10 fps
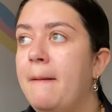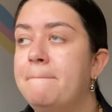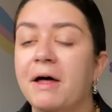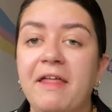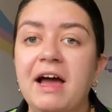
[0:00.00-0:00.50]

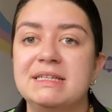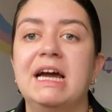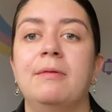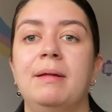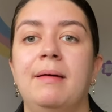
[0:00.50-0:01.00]
But they are
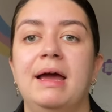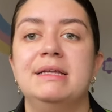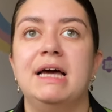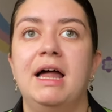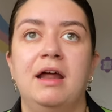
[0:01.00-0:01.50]
terribly
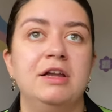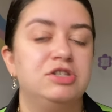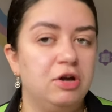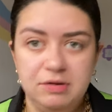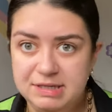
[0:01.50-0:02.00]
made, and I
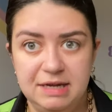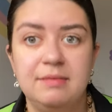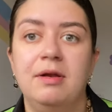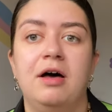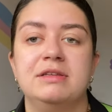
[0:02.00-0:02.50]
don't see
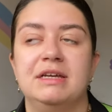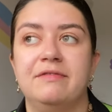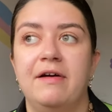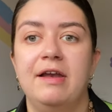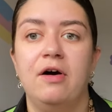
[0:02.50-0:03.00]
them lasting
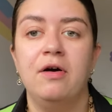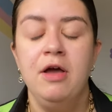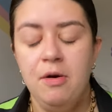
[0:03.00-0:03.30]
very long.